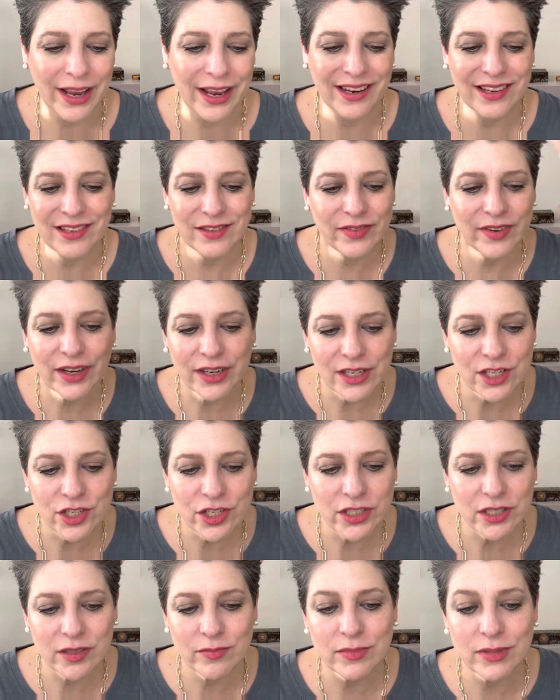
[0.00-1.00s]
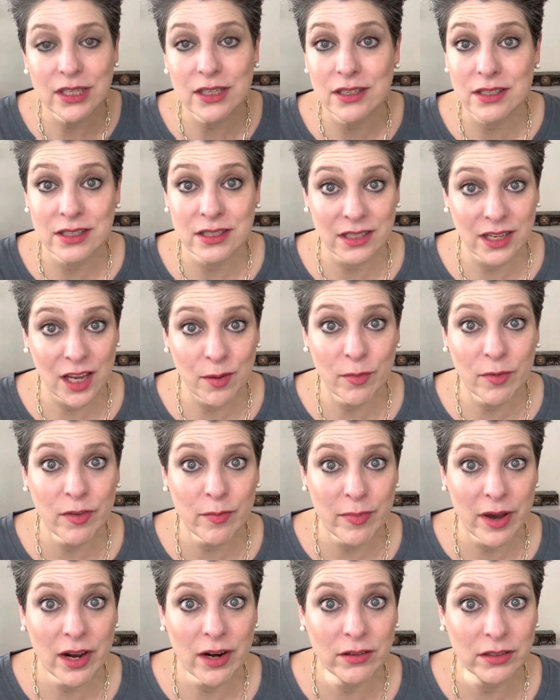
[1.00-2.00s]
And it's very interesting because the name of the
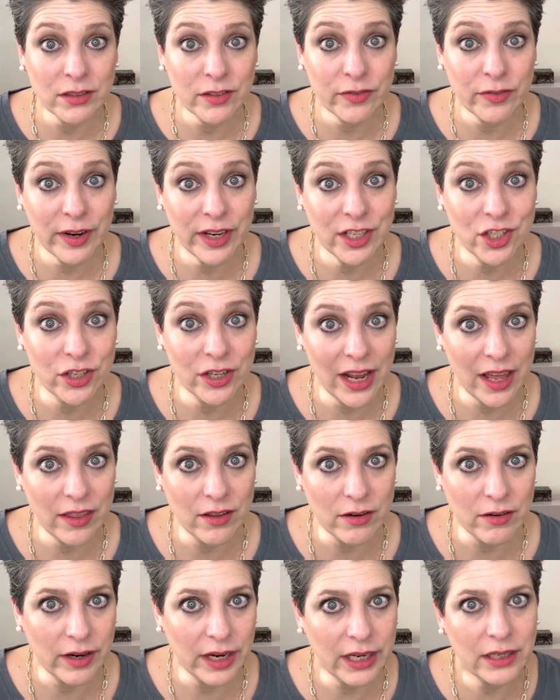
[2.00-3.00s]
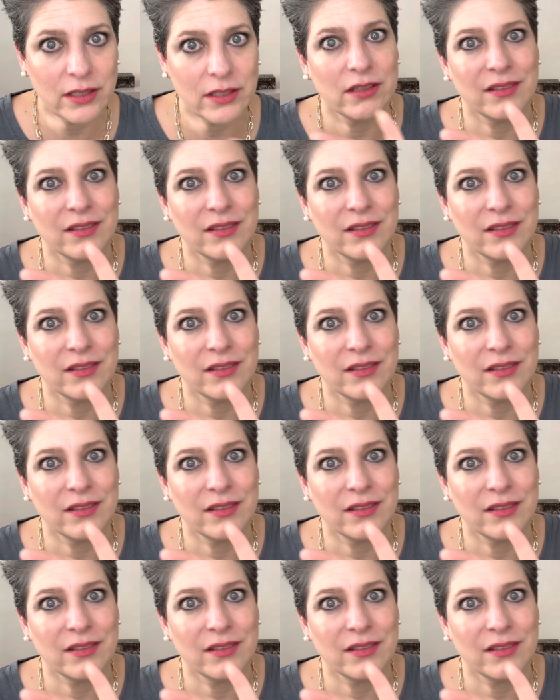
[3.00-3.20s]
bottle is French leather, right?